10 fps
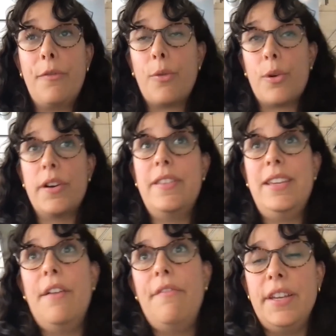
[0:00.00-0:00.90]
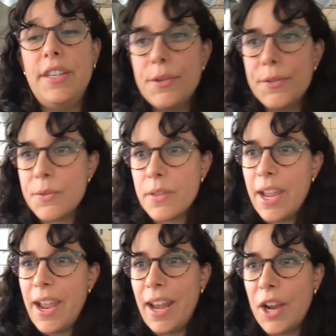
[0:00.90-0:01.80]
for the FAQs
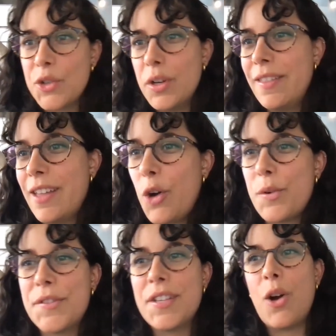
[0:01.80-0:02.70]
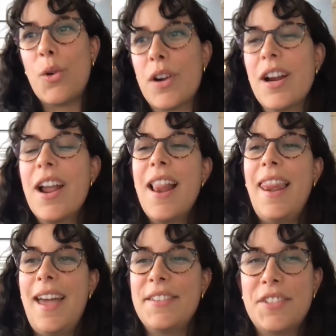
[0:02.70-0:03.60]
today. And actually, that was our
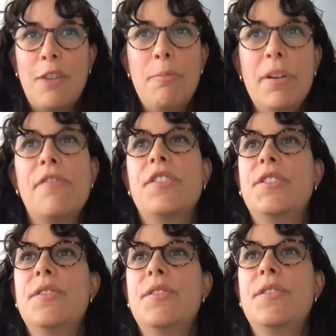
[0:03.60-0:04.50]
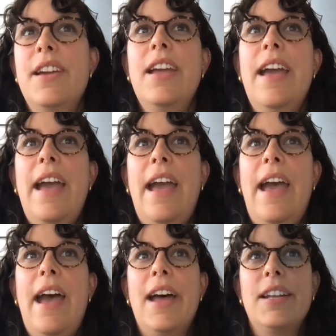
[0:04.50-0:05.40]
last topic for today.
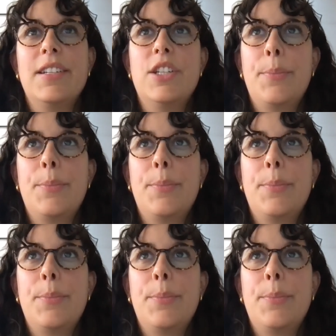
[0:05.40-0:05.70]
And